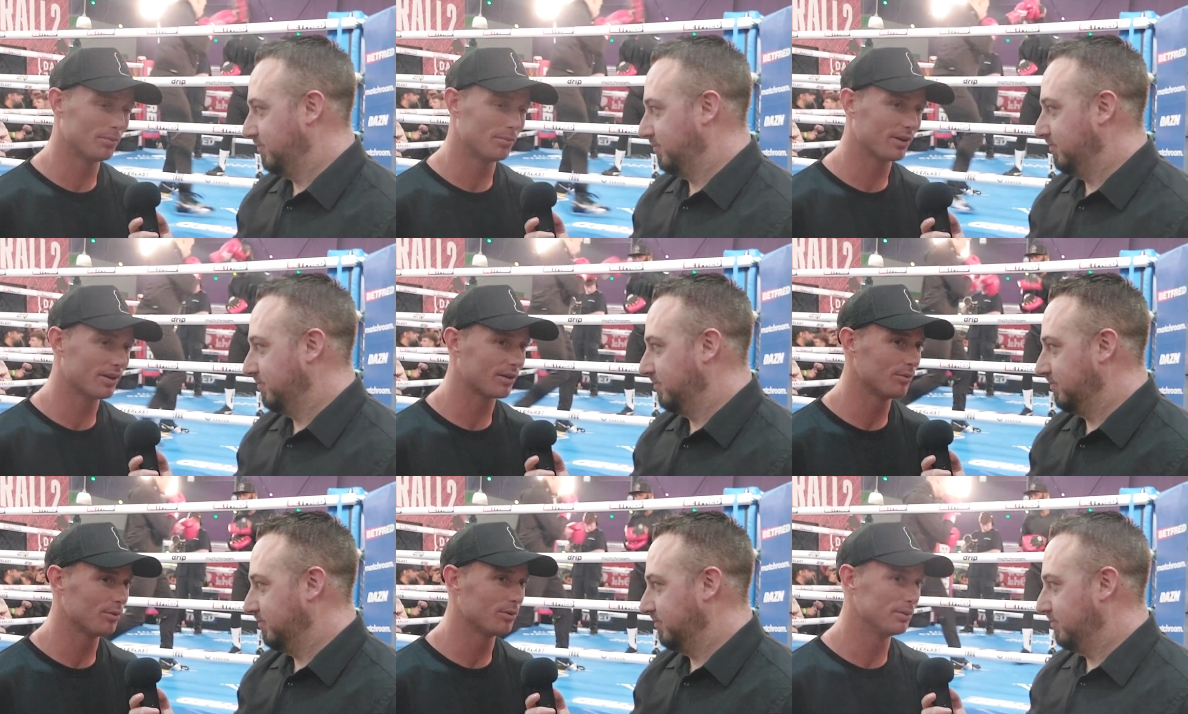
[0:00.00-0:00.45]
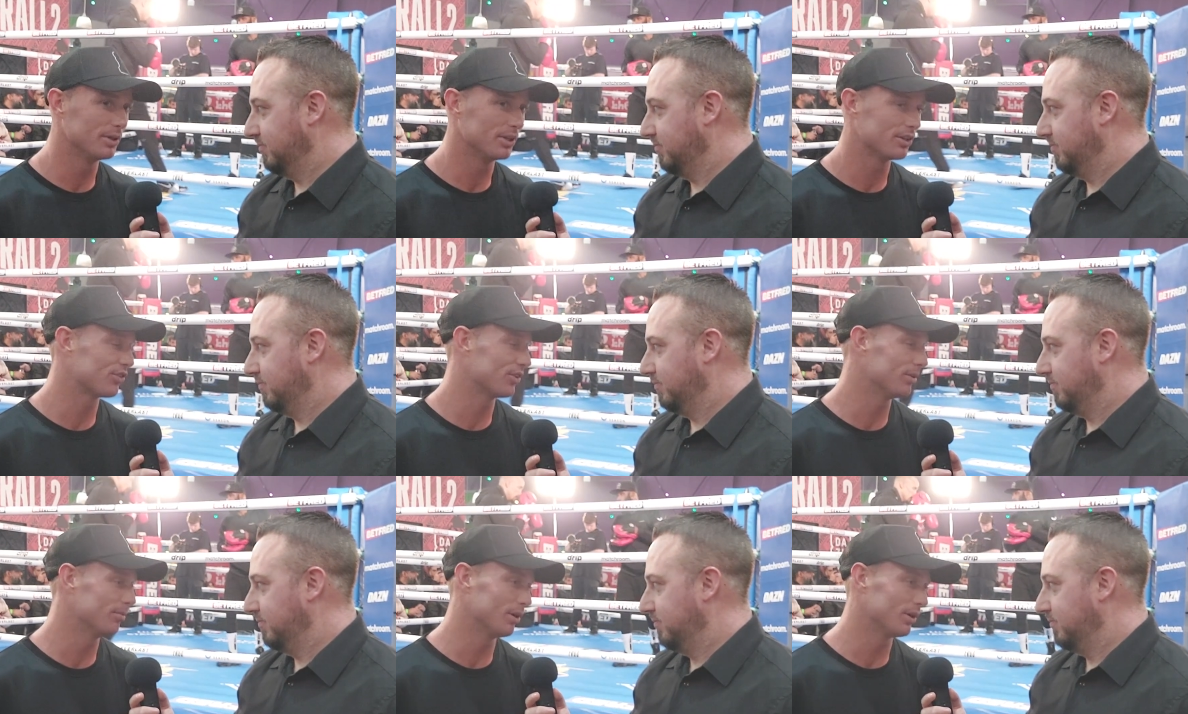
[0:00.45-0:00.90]
Speaker 1: Yeah, America
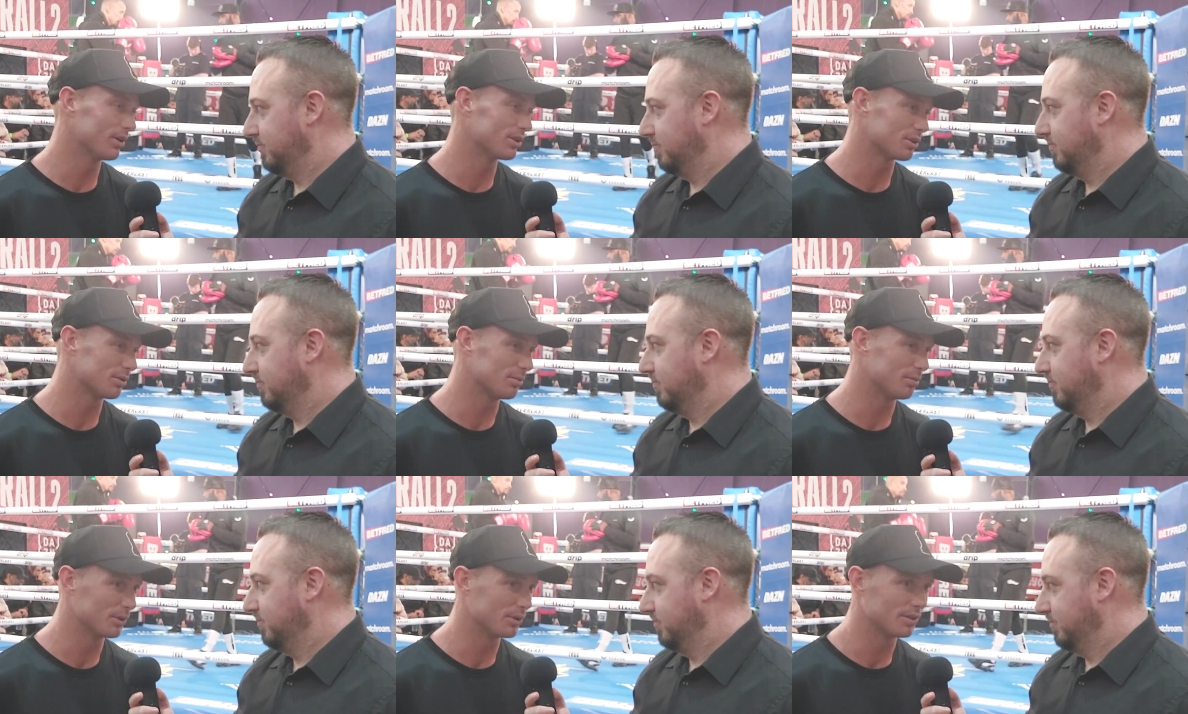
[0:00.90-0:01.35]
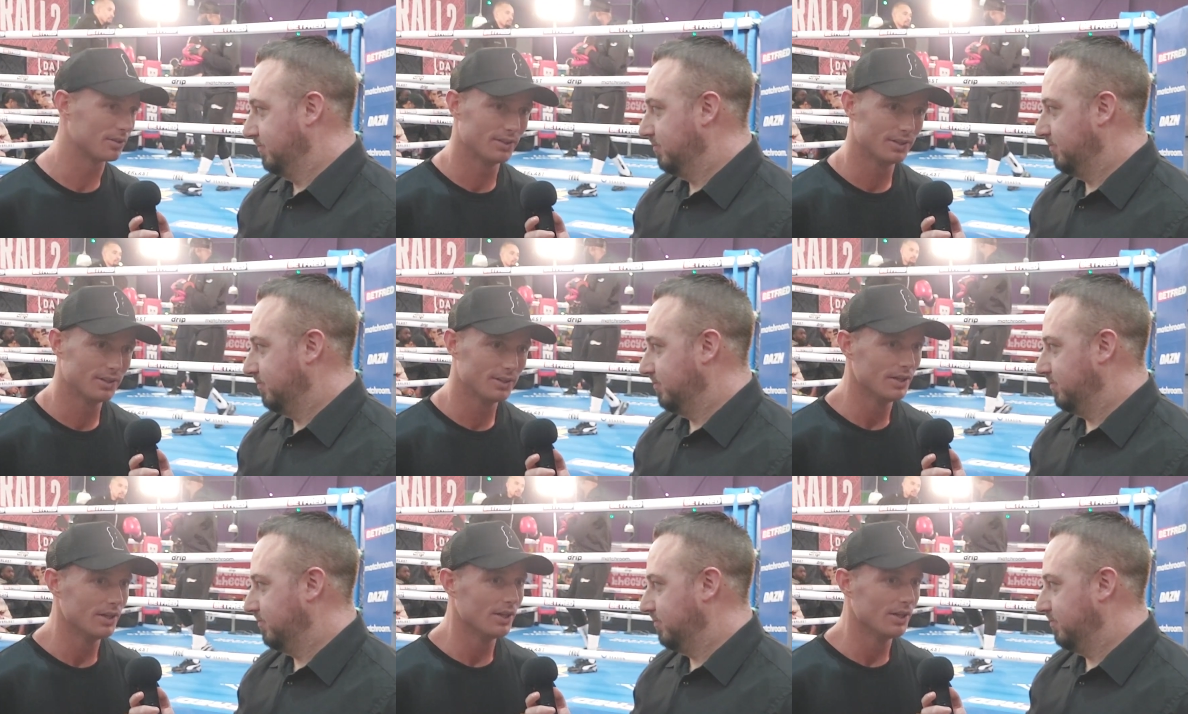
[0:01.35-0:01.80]
would be a dream also.
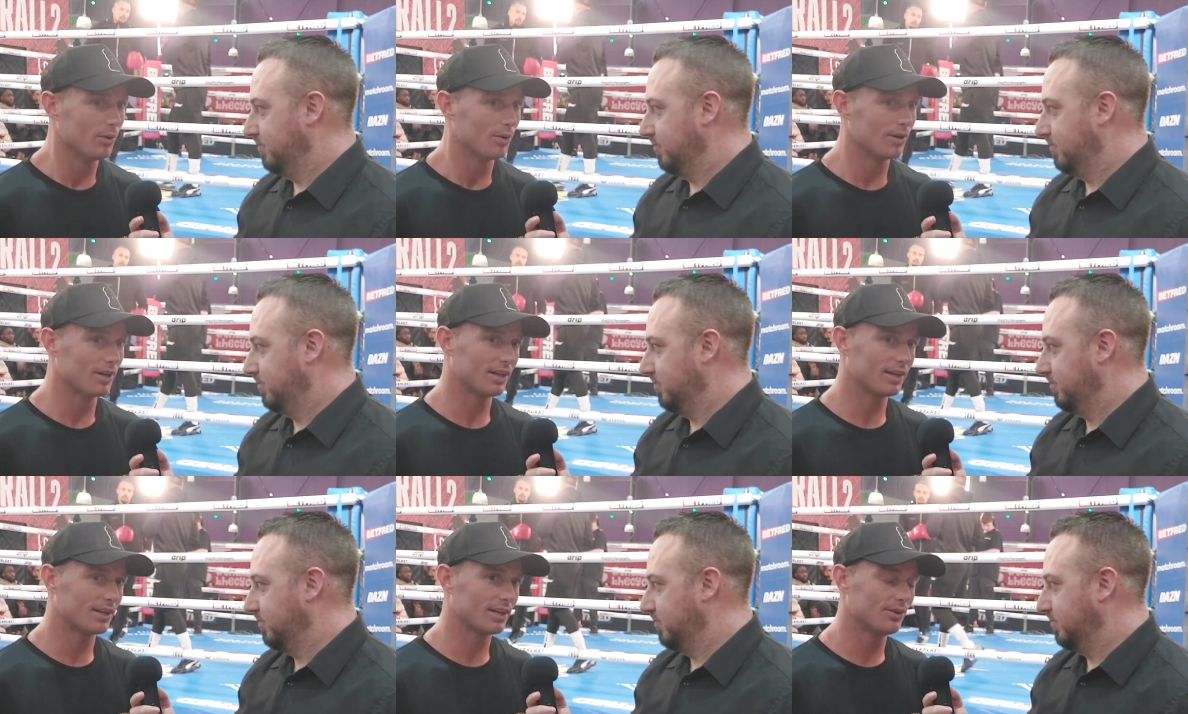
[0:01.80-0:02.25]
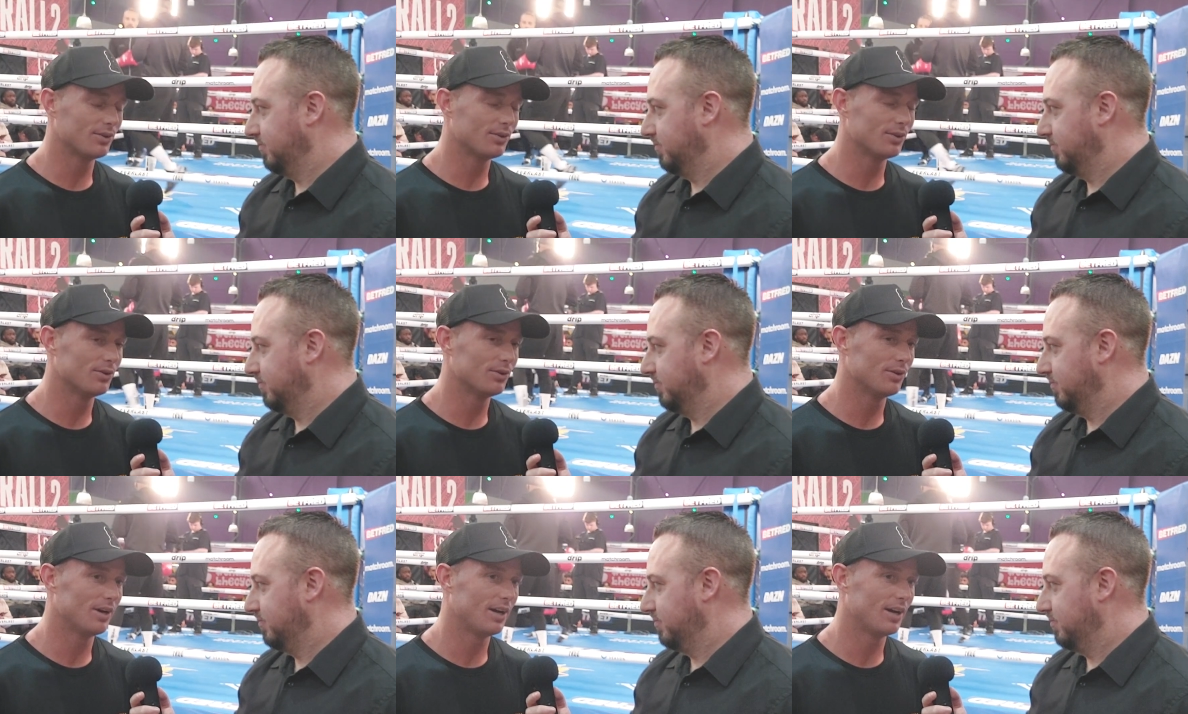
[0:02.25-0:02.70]
But we got
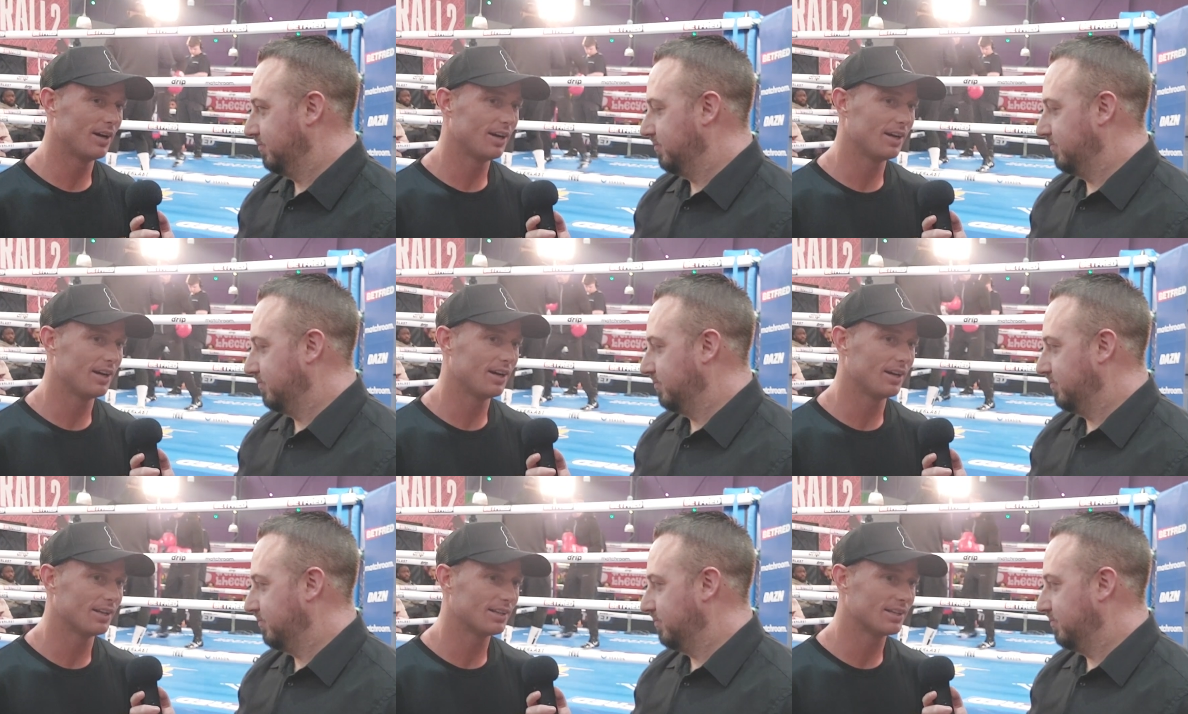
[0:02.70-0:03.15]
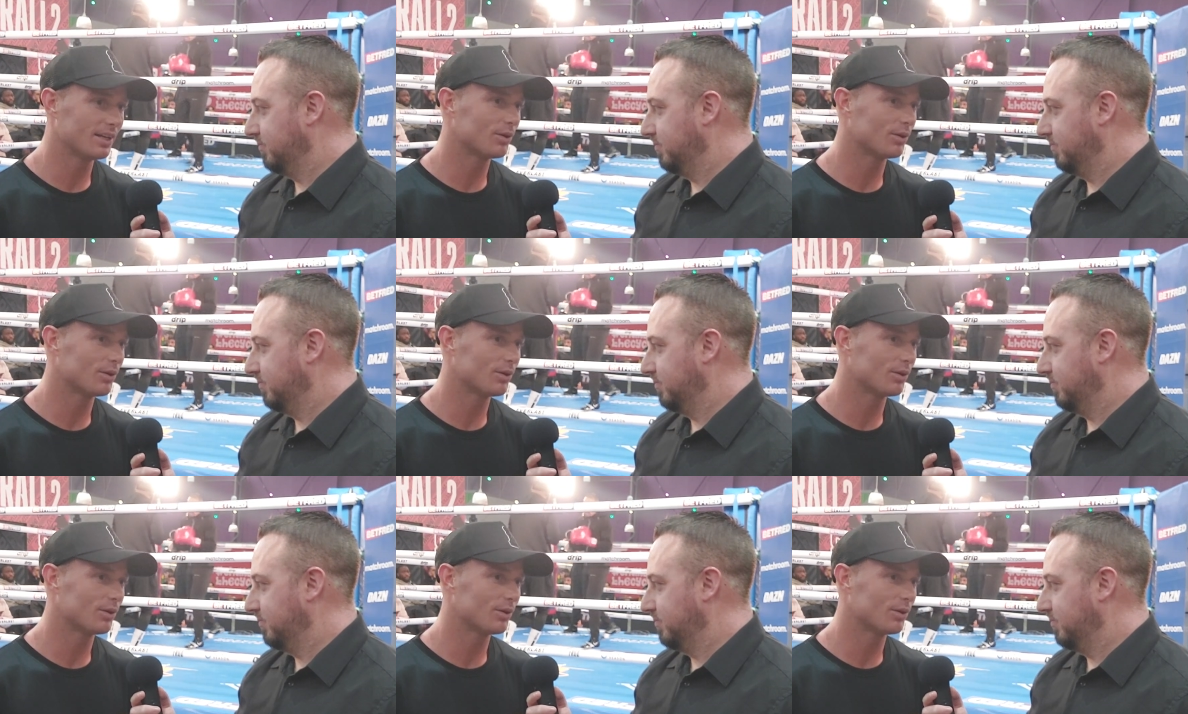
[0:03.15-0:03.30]
to go uh,